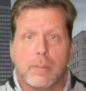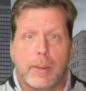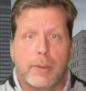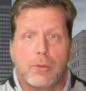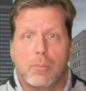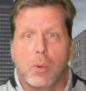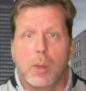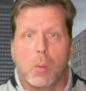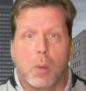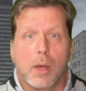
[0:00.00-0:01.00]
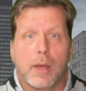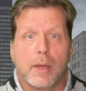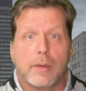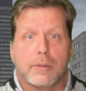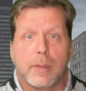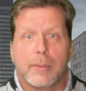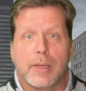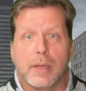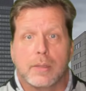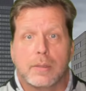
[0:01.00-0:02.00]
maybe 2.1, or something
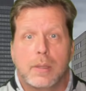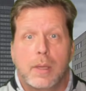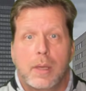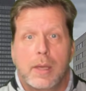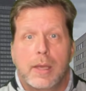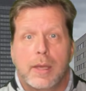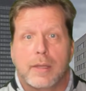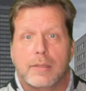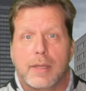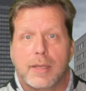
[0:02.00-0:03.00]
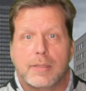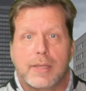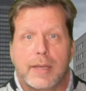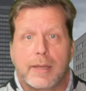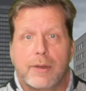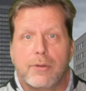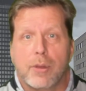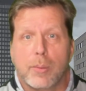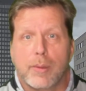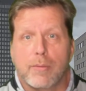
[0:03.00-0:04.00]
else. It is not stated in
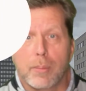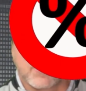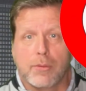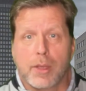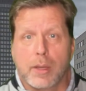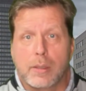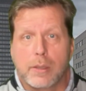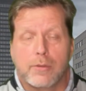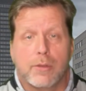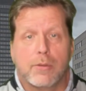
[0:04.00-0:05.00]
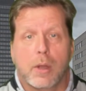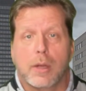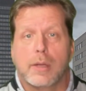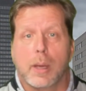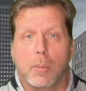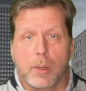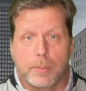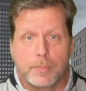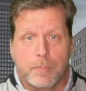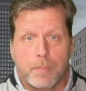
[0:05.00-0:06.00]
terms of a percent. It's just a hard number.
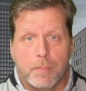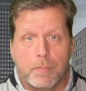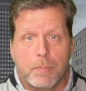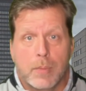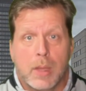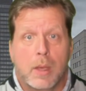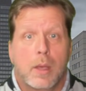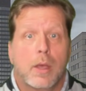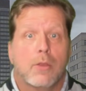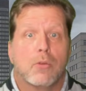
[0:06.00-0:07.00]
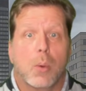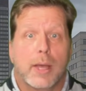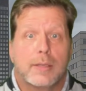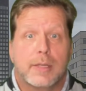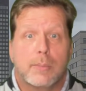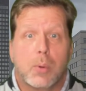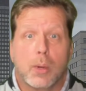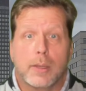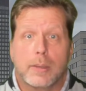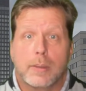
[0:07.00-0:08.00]
So why is it
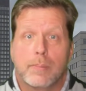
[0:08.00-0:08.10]
important?